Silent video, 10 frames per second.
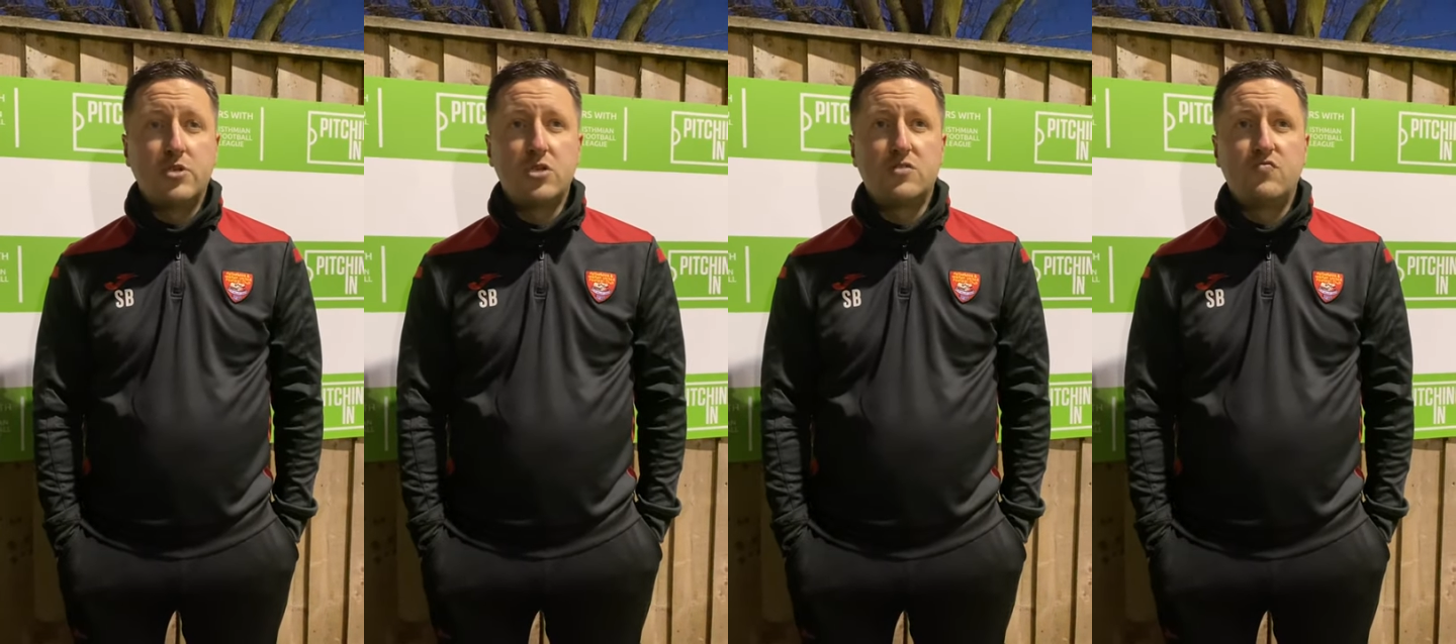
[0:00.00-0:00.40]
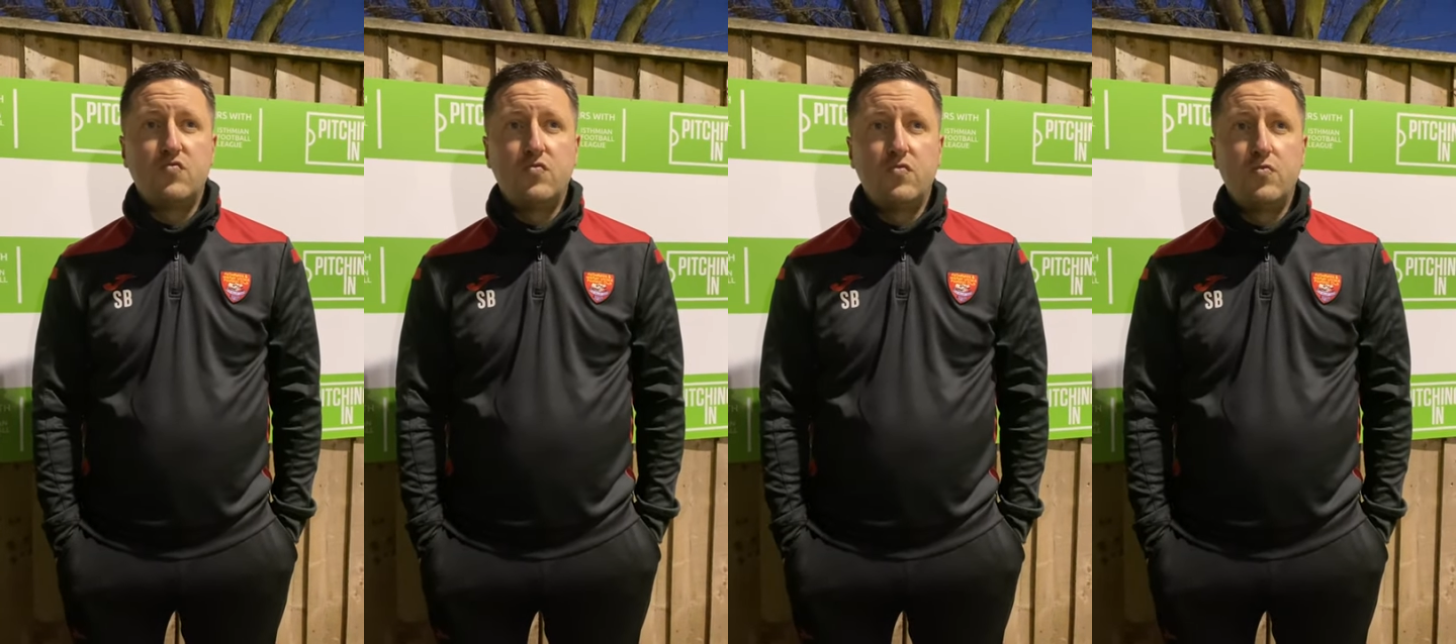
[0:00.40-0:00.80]
just
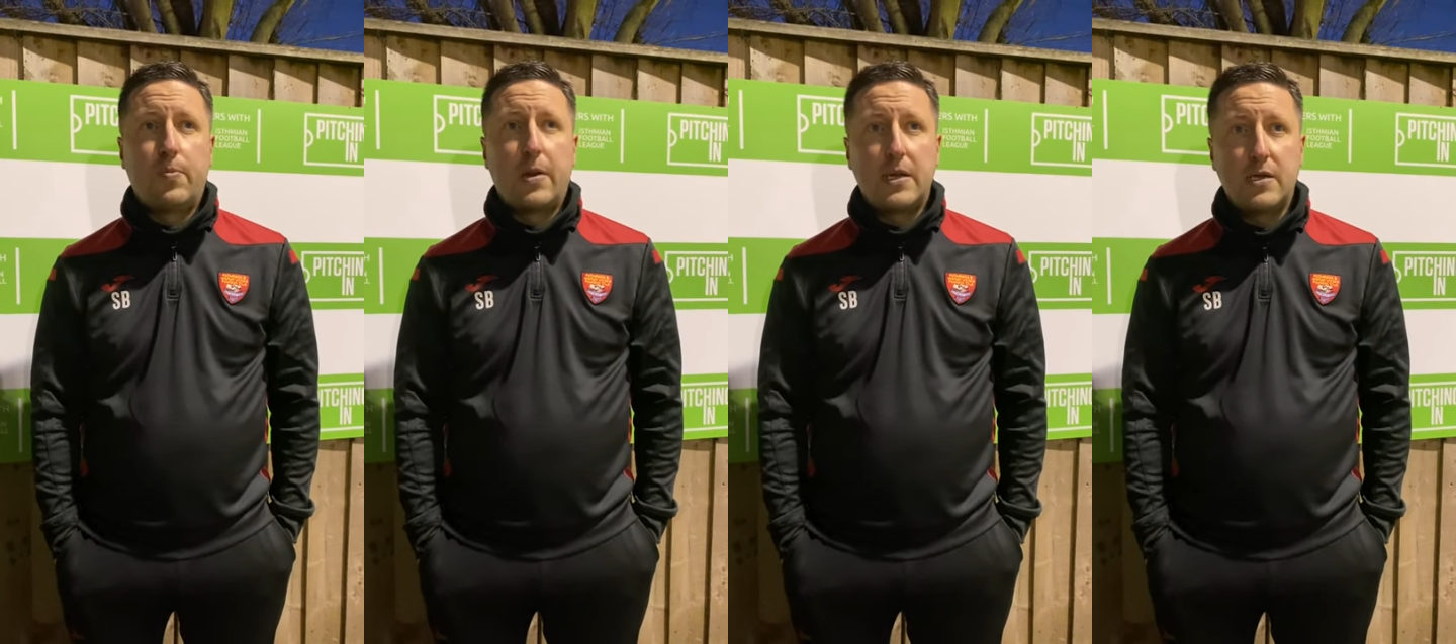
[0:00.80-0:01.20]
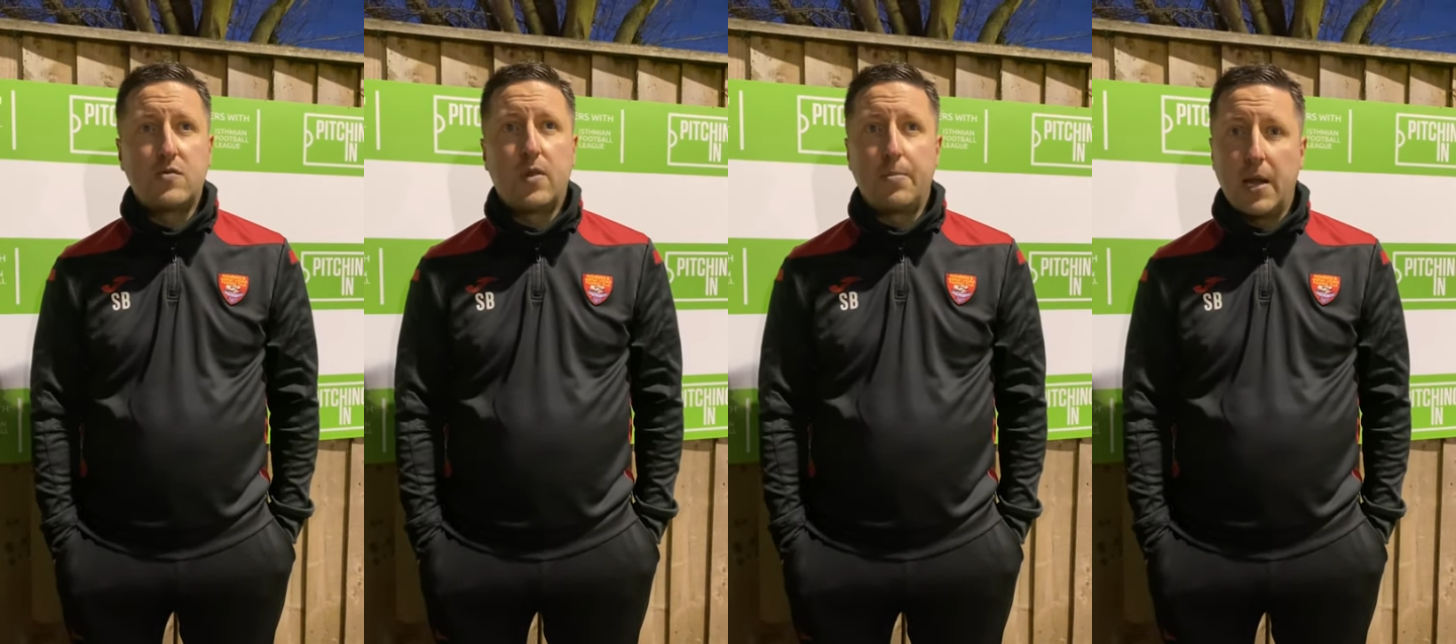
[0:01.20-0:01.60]

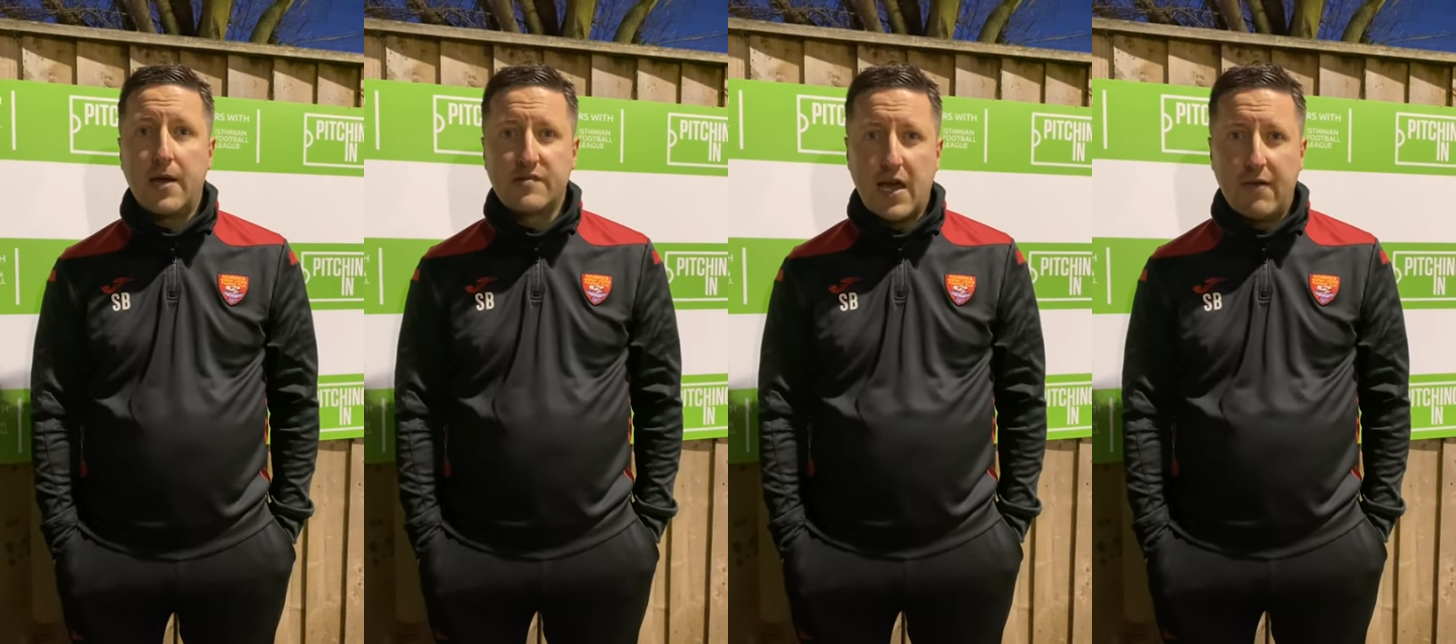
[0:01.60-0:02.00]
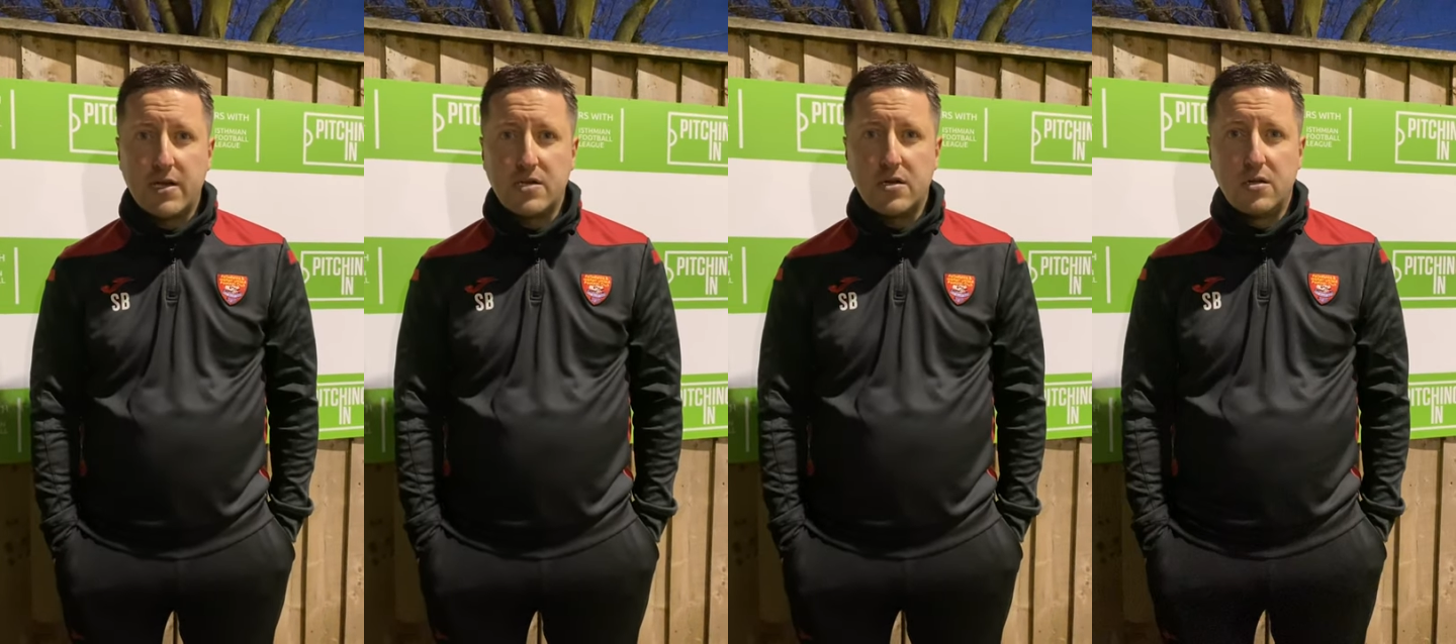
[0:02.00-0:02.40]
pleased with the players' character.